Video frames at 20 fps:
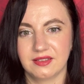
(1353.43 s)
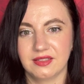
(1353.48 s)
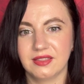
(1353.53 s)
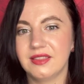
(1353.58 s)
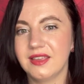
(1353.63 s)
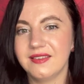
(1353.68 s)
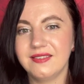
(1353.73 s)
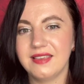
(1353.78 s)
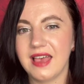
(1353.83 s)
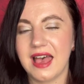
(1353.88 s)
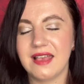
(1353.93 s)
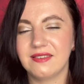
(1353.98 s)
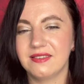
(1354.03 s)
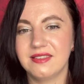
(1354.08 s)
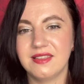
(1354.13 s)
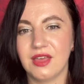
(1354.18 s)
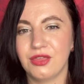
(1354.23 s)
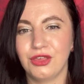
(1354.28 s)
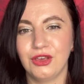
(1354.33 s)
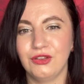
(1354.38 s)
This
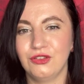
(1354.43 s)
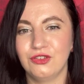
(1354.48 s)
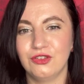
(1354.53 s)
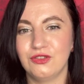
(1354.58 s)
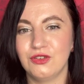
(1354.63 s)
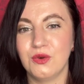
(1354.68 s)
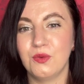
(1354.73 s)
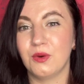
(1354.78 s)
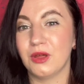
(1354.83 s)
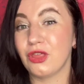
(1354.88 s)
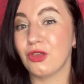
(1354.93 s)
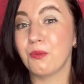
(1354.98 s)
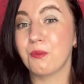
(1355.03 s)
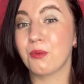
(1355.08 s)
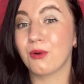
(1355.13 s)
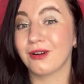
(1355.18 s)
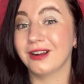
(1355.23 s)
has nothing to do with